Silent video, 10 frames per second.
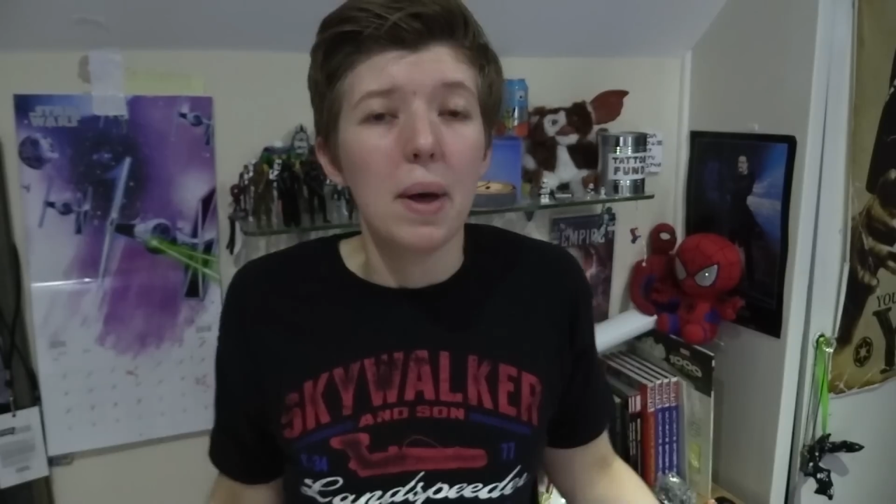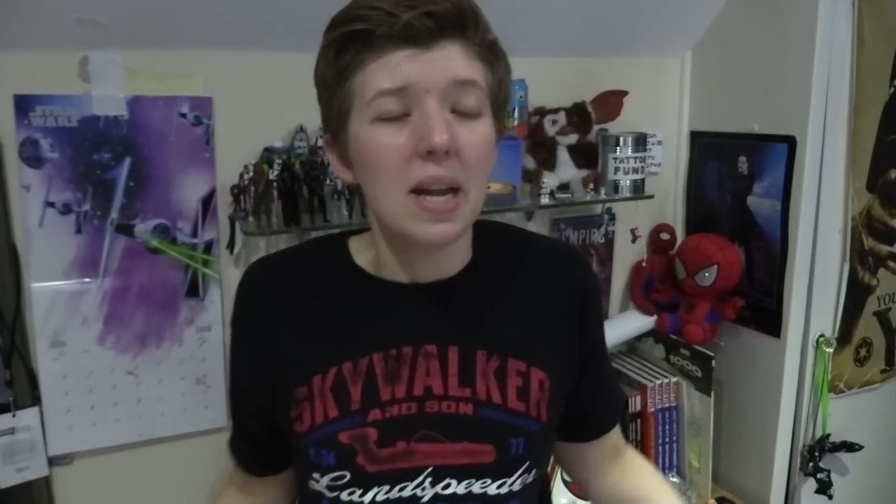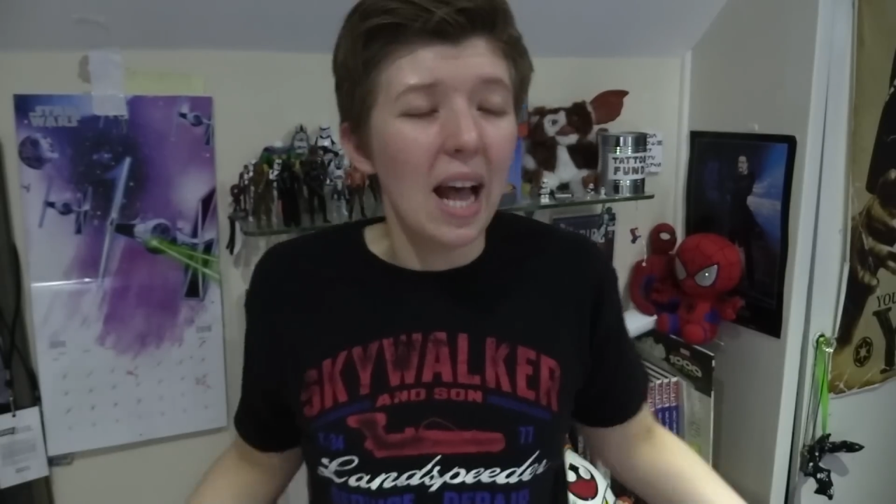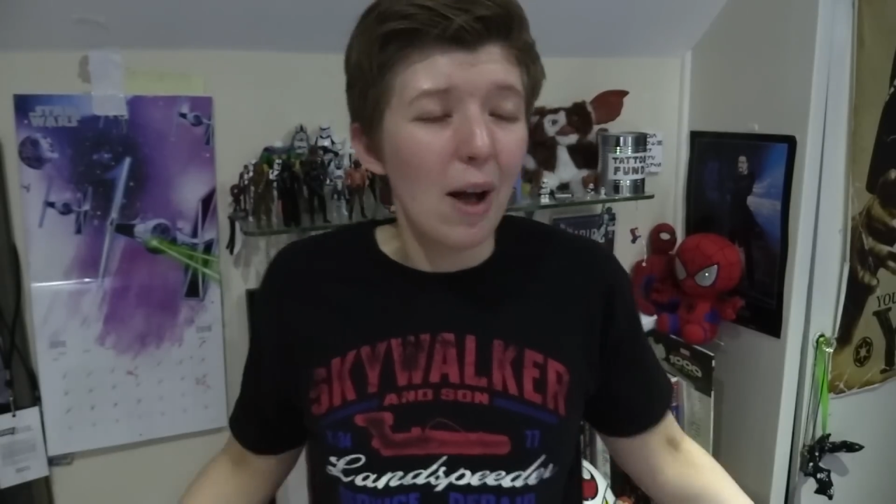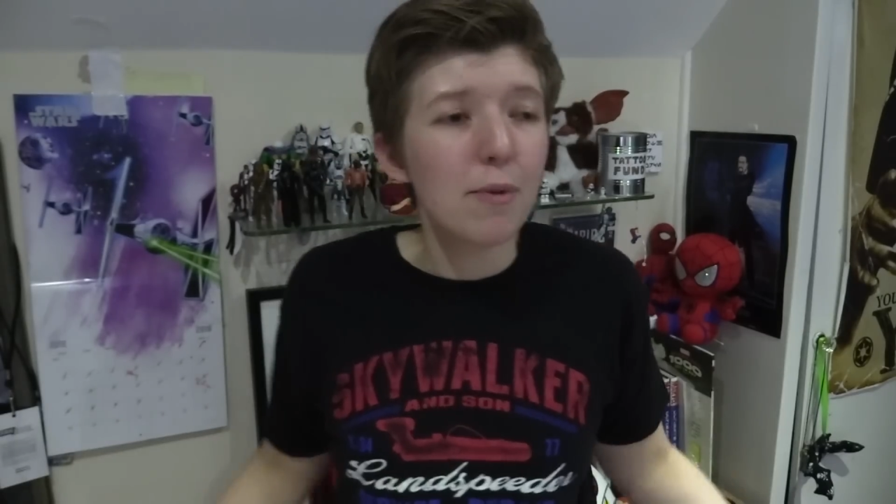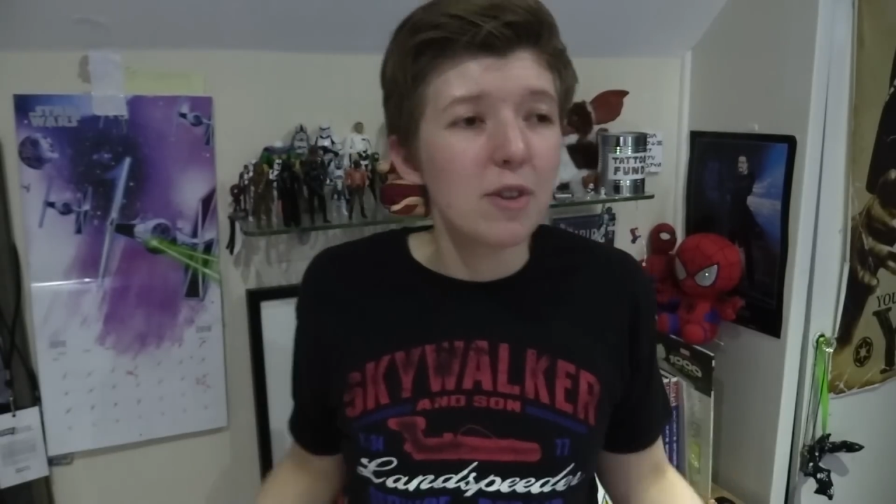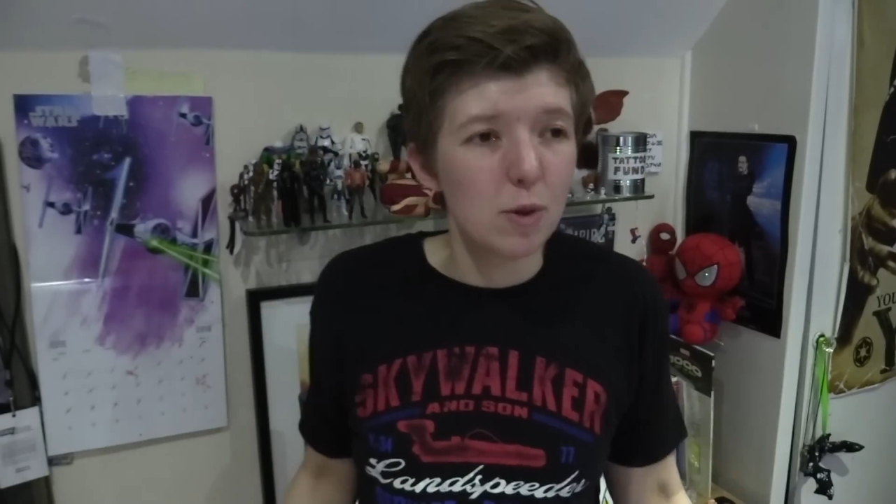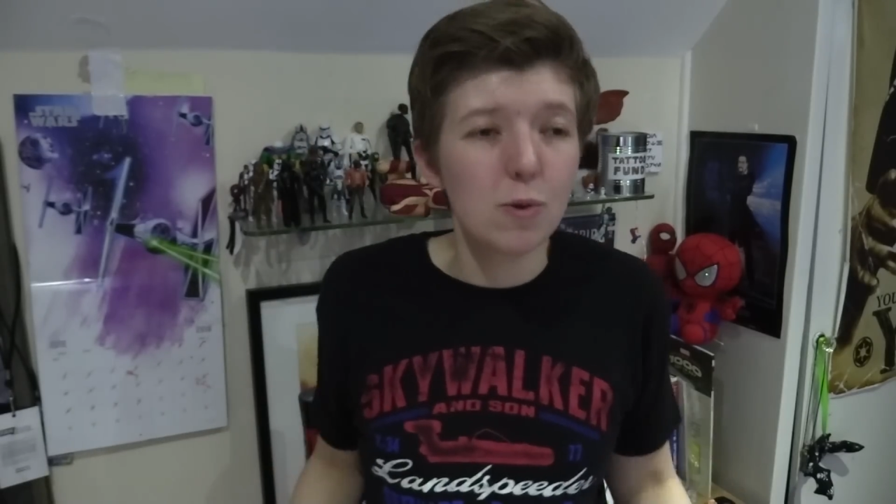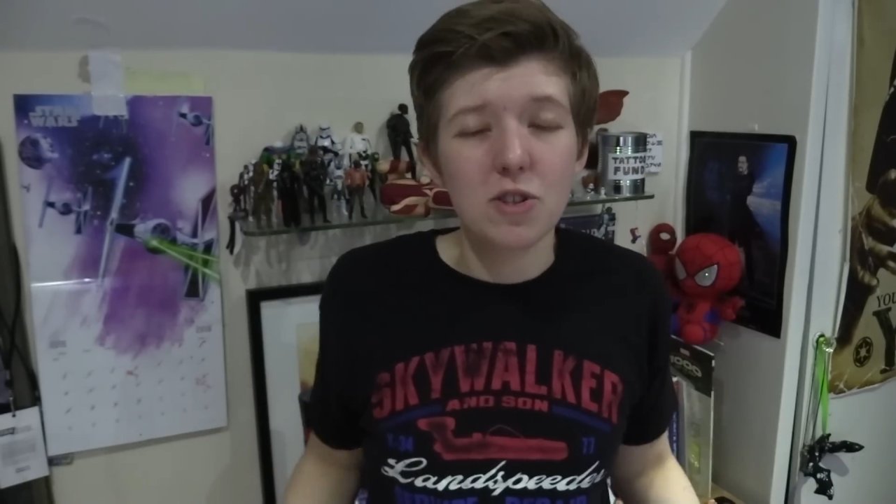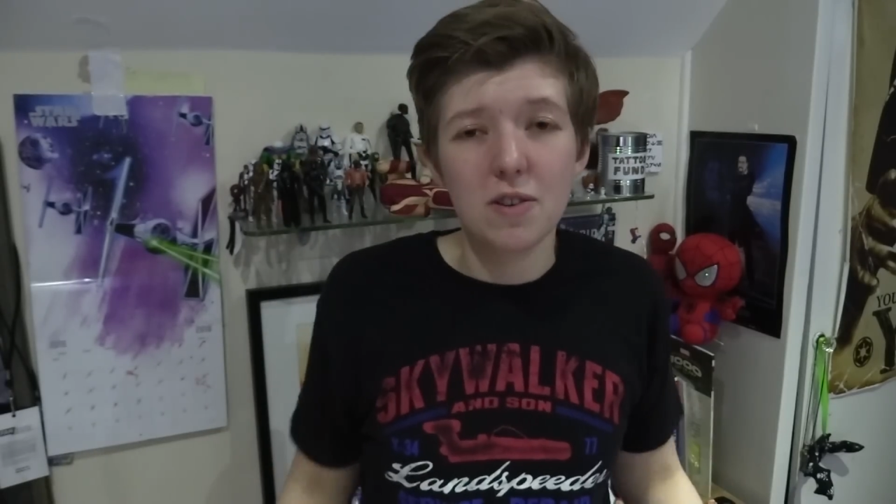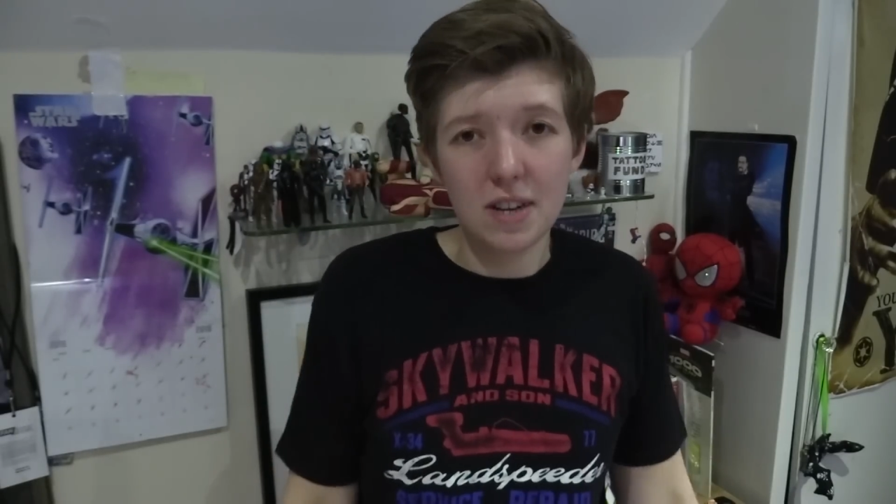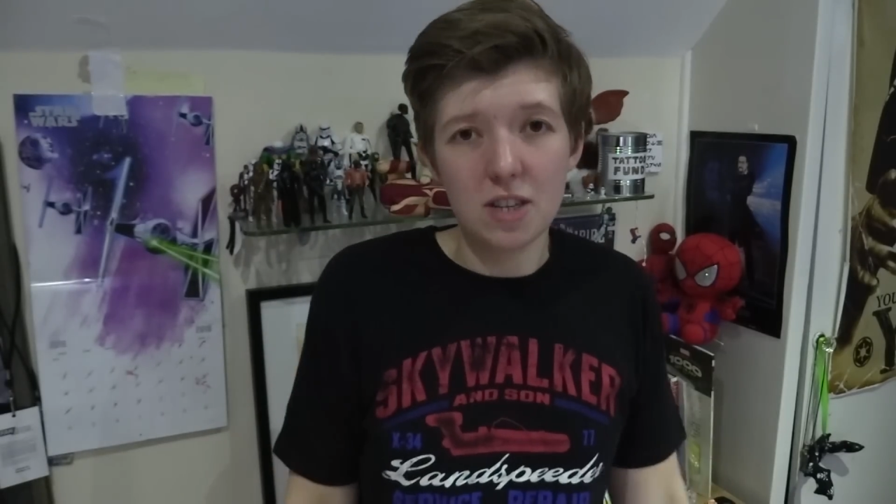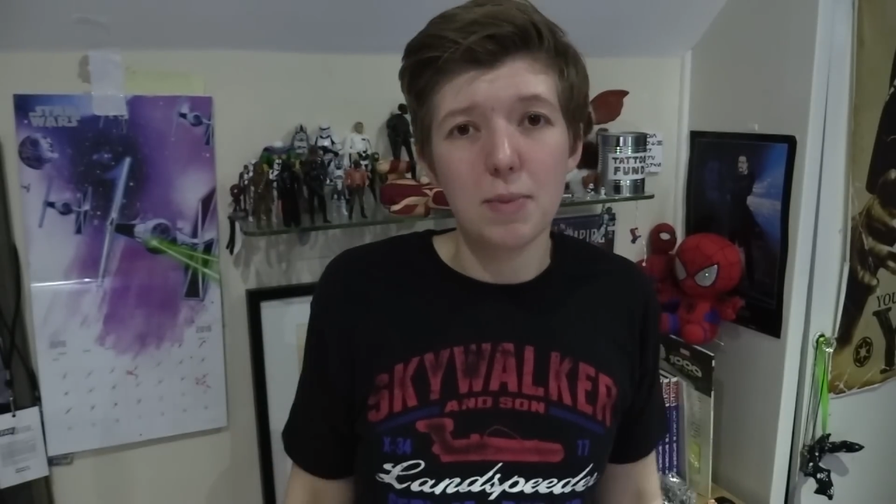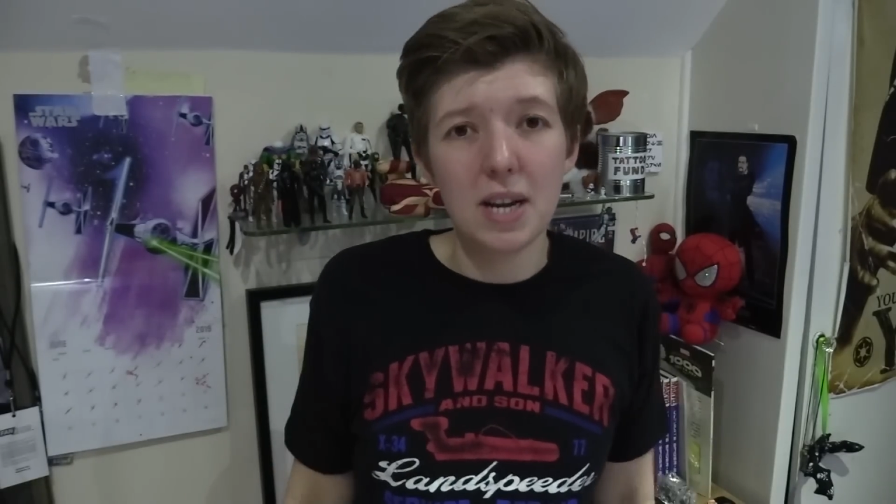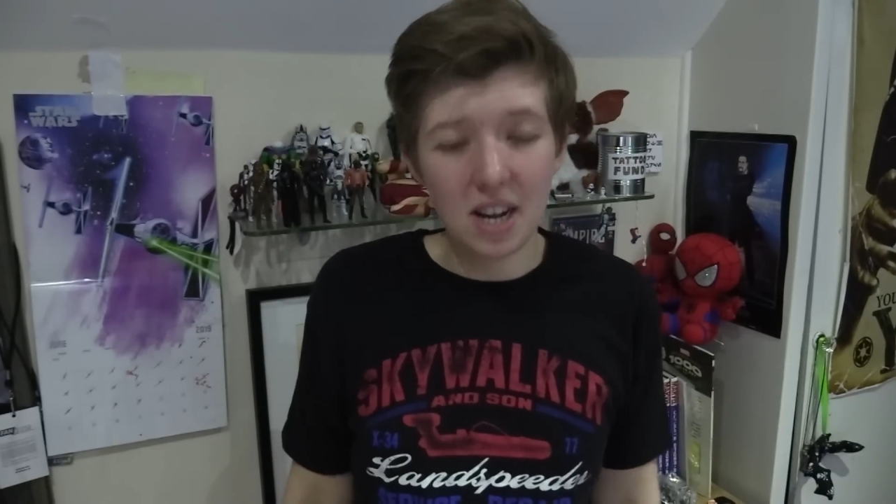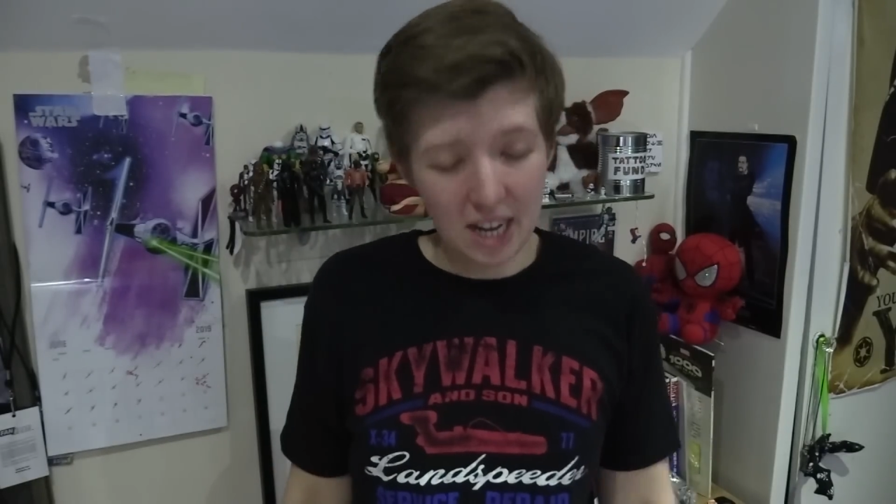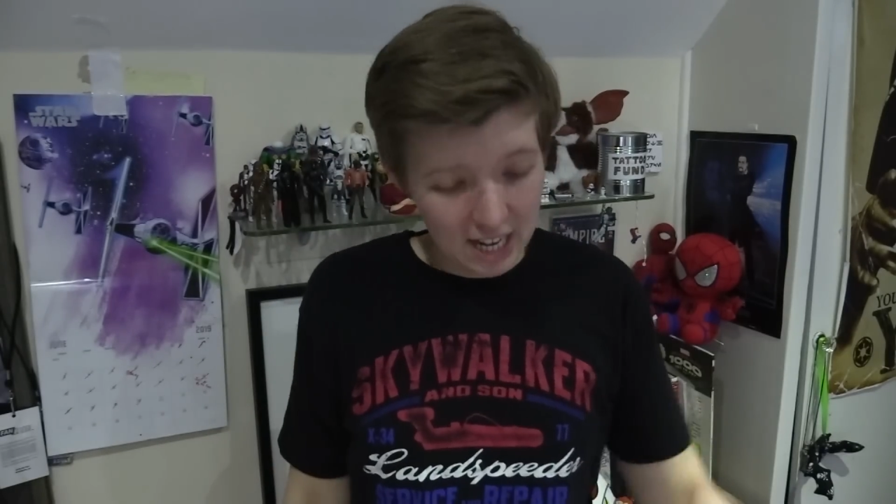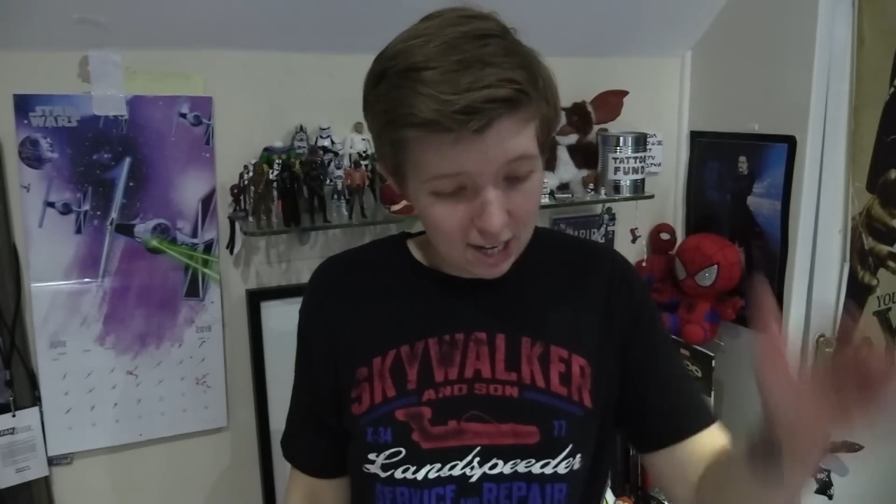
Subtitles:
But now this also does mean I can